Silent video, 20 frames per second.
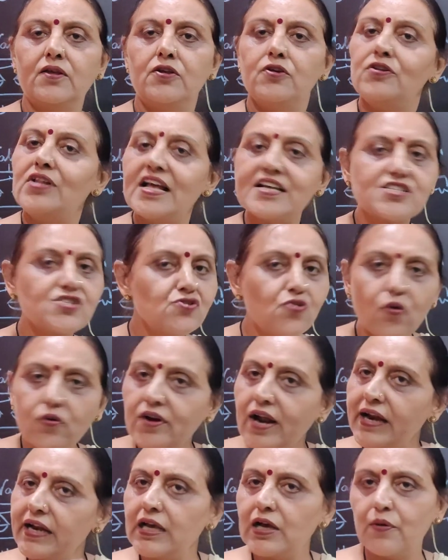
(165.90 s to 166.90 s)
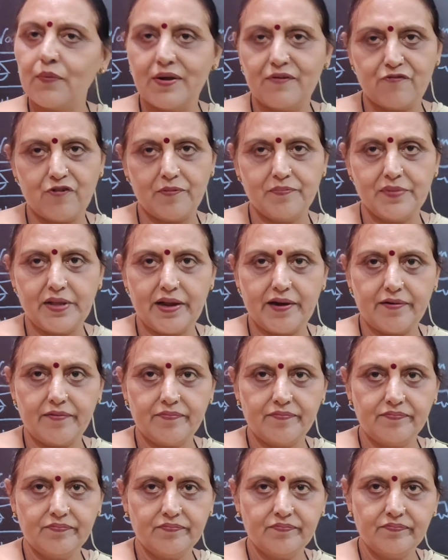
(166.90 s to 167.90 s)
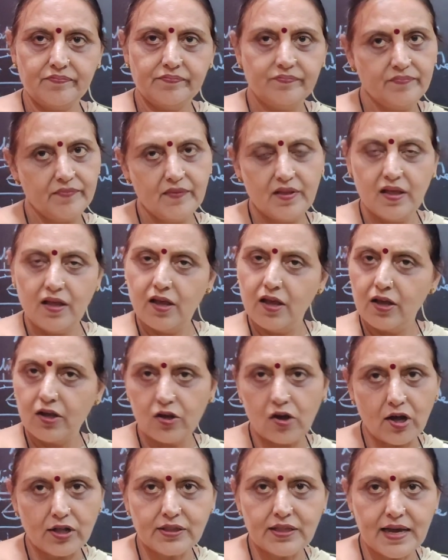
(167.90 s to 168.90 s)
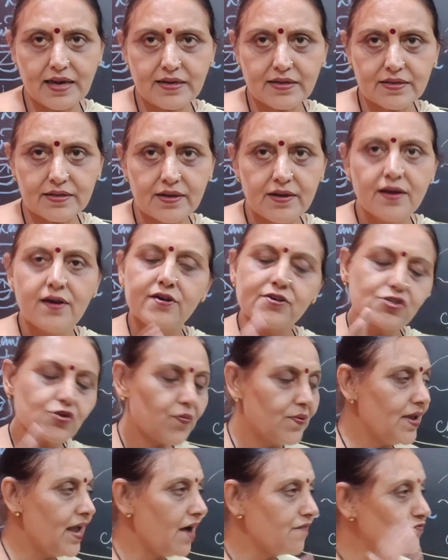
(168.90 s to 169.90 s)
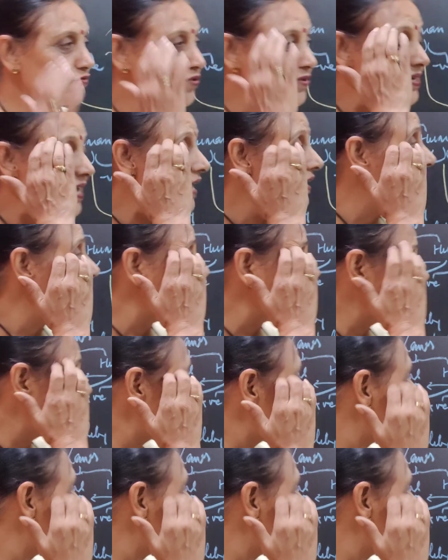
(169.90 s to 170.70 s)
There's no running away from there. Got that? So we have to take that